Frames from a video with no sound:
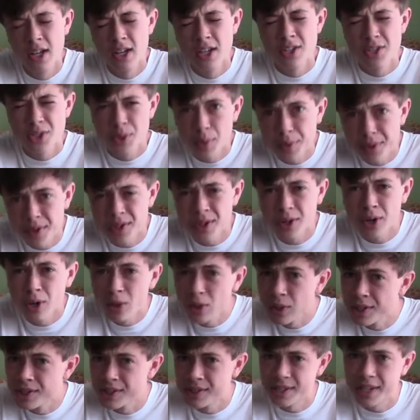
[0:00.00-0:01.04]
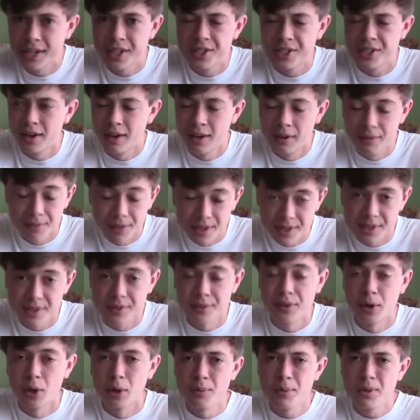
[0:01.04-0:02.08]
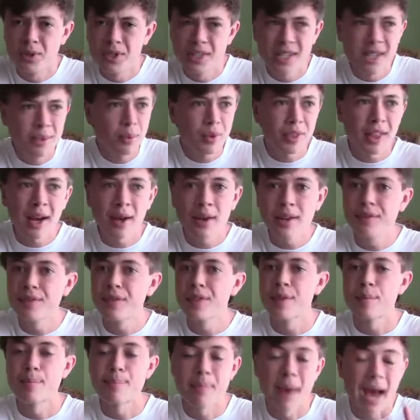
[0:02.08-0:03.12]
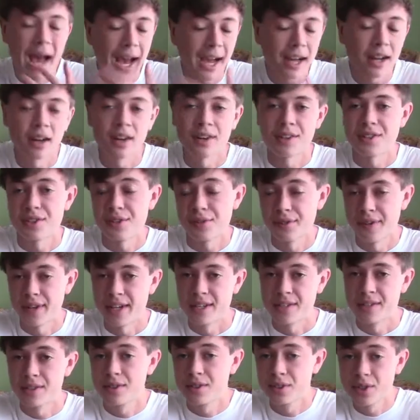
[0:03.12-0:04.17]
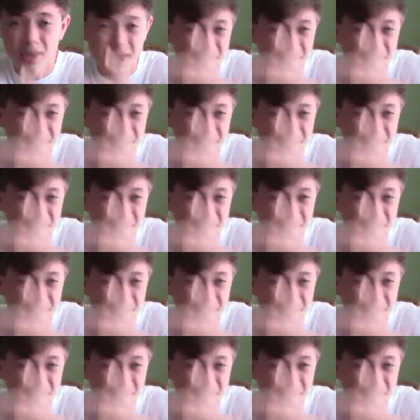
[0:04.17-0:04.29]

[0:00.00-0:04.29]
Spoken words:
So at the early stages of this film, you see him without even the bag on his face, so you